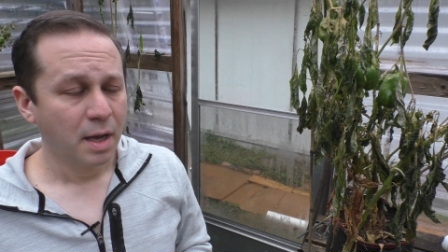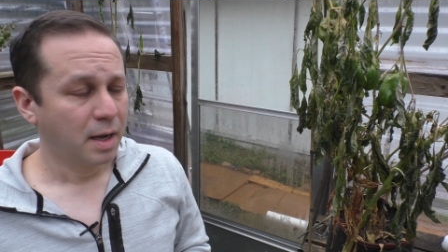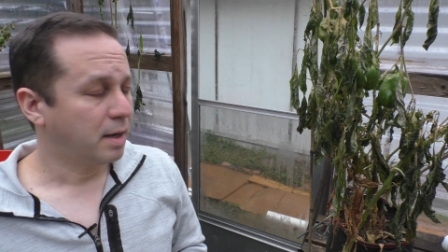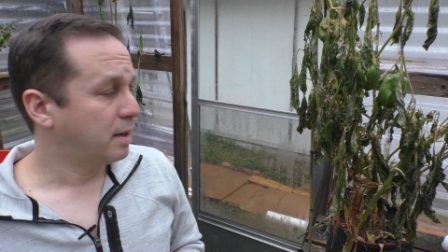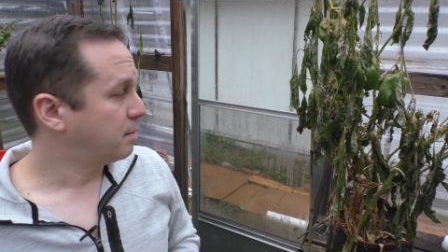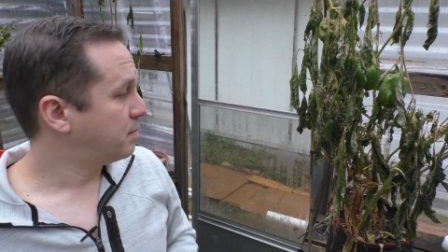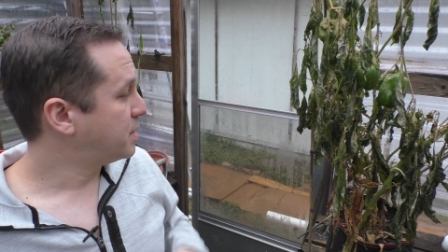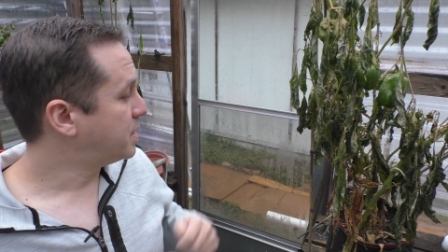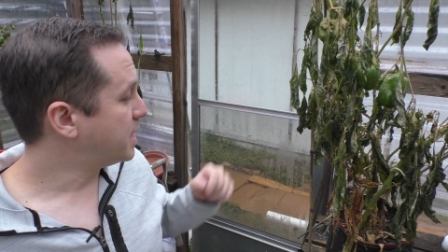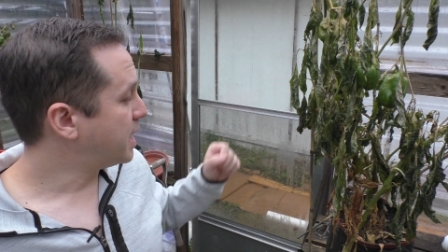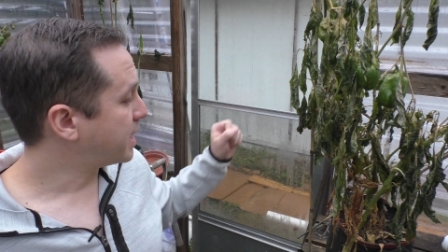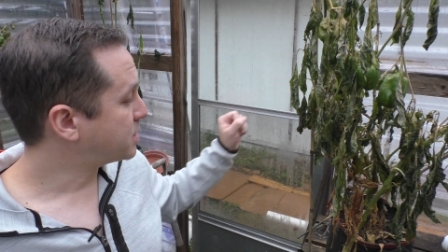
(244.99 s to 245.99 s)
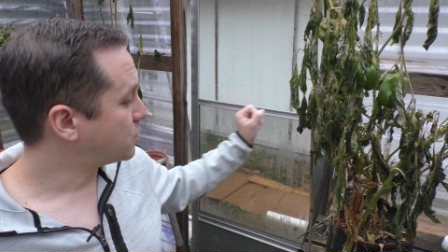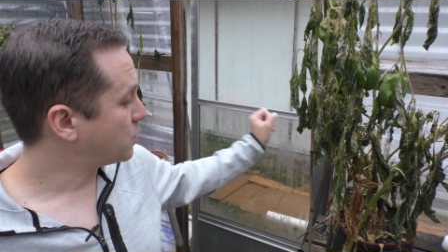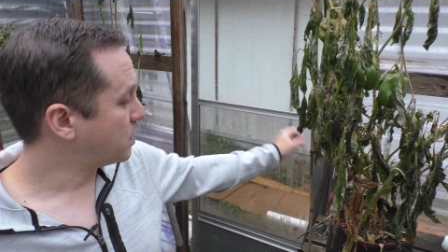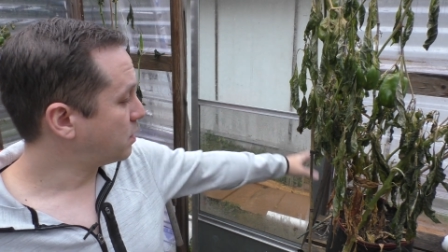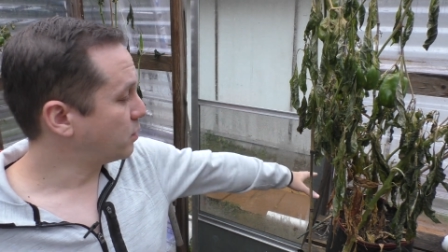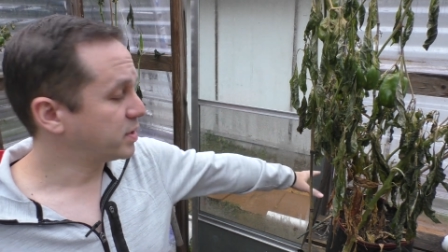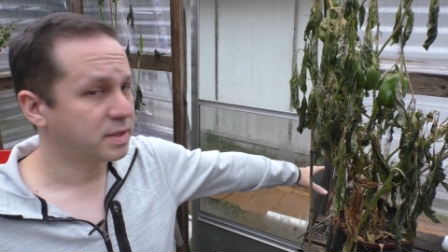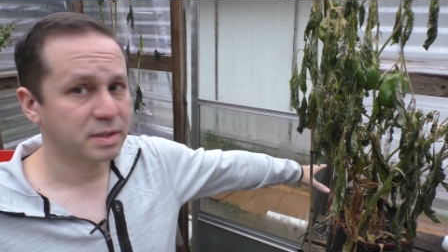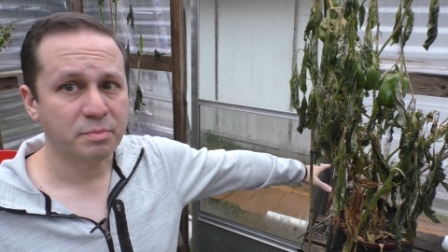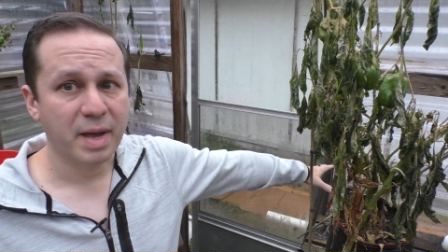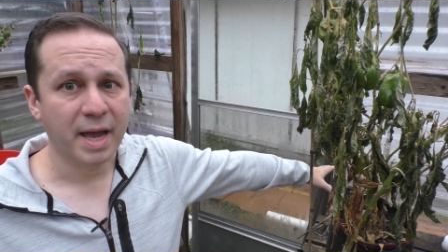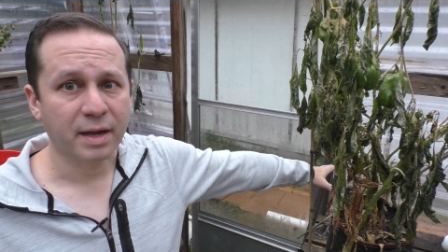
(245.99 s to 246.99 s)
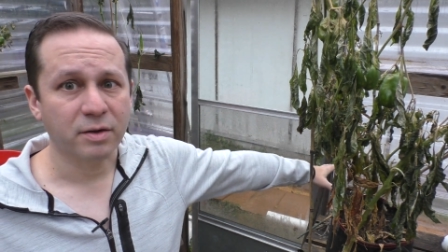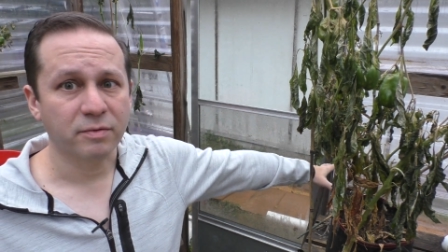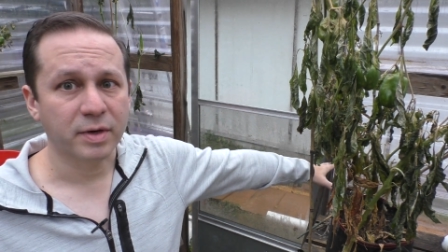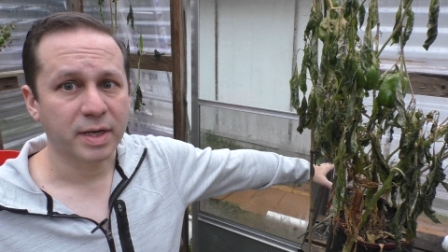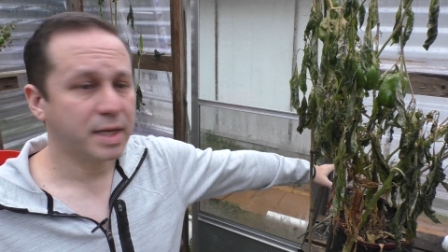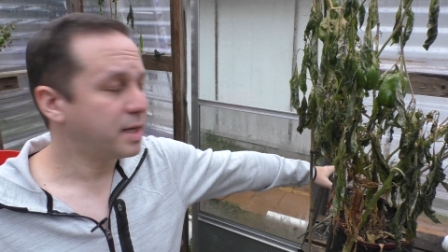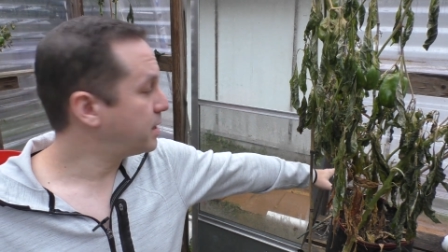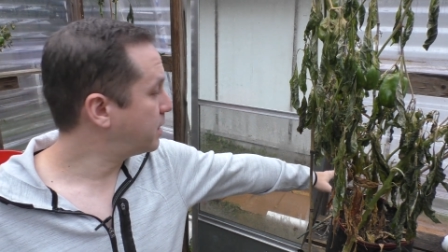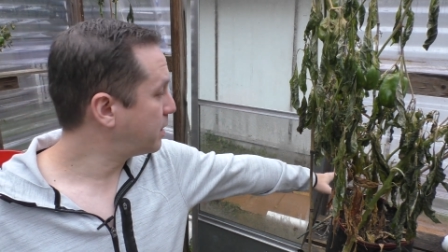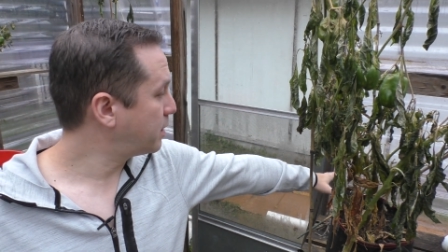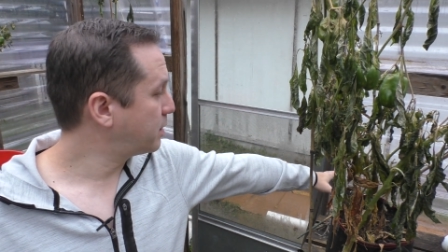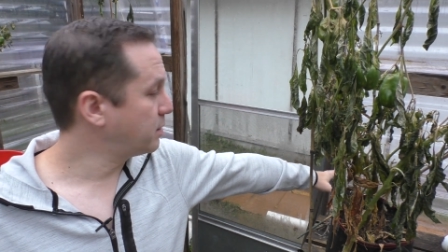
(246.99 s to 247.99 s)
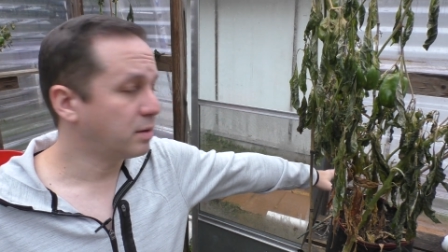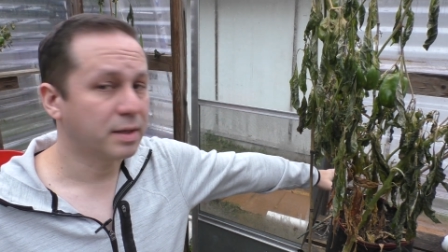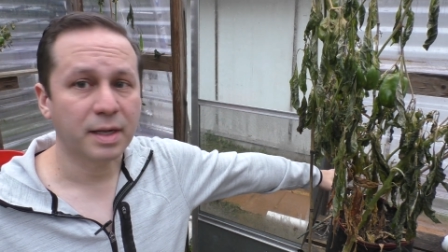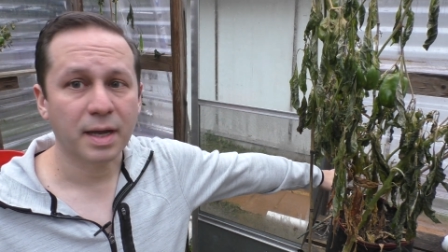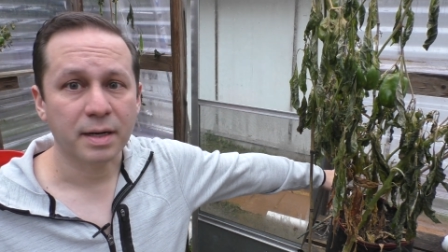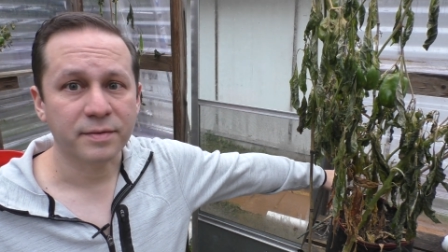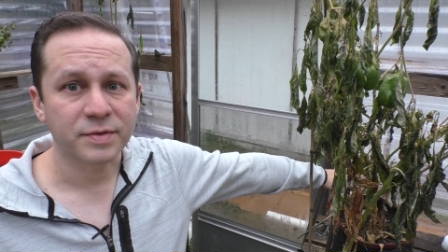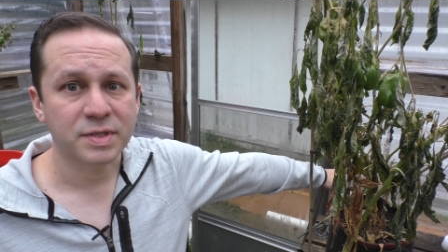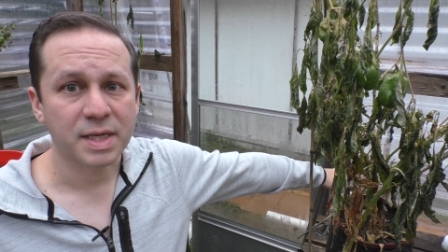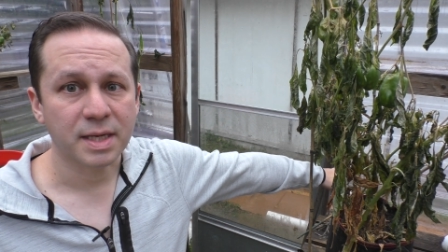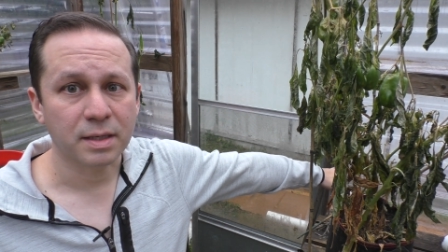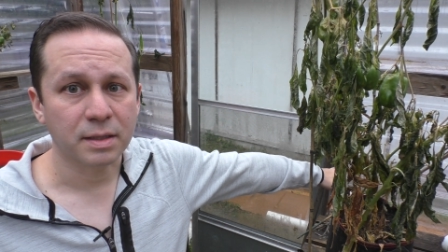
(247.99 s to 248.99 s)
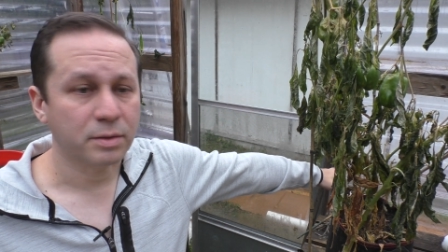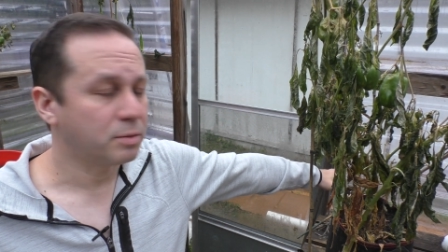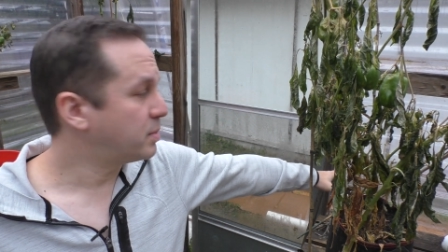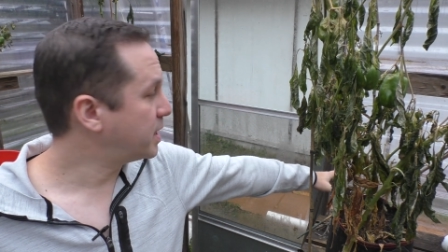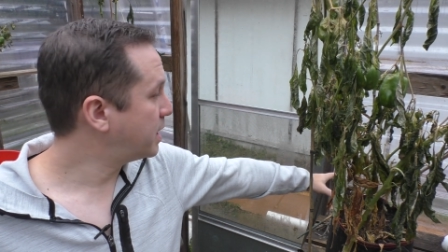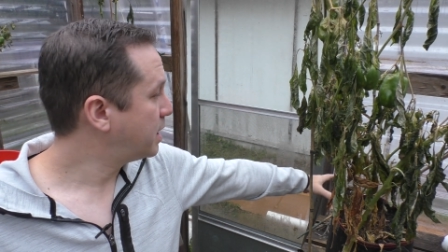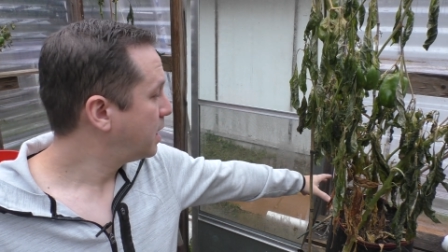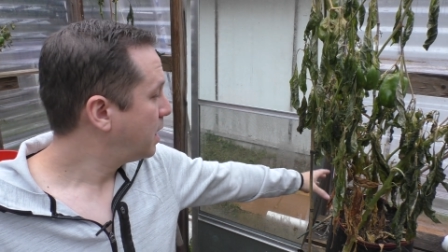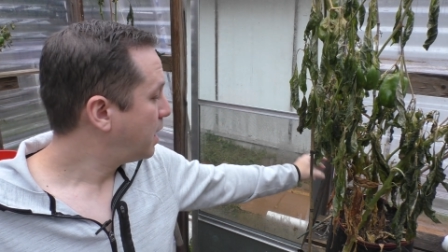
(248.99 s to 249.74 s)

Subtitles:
The next one, which is back over here, you can kind of see it a little bit.